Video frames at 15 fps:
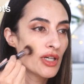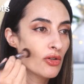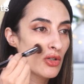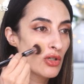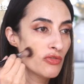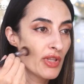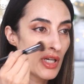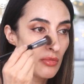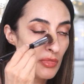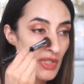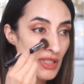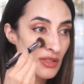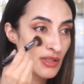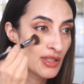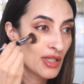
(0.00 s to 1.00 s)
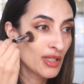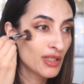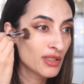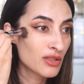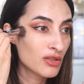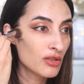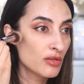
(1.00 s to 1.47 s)
don't know if that means that
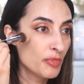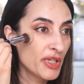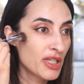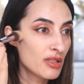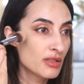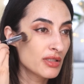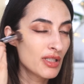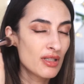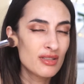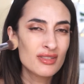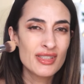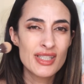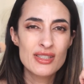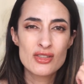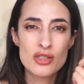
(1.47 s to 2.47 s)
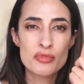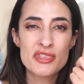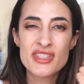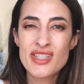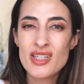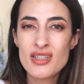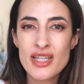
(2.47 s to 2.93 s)
it's good because it contains some
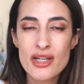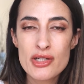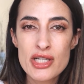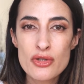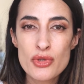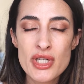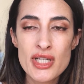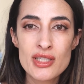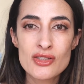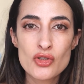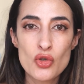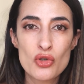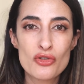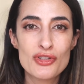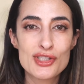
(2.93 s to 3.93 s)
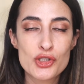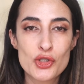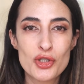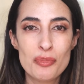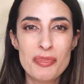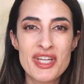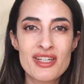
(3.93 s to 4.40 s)
skincare ingredients or if it's
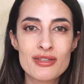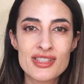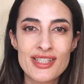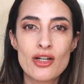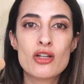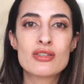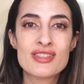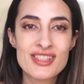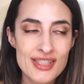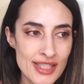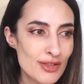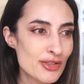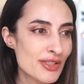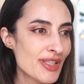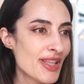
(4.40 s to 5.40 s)
good because it conceals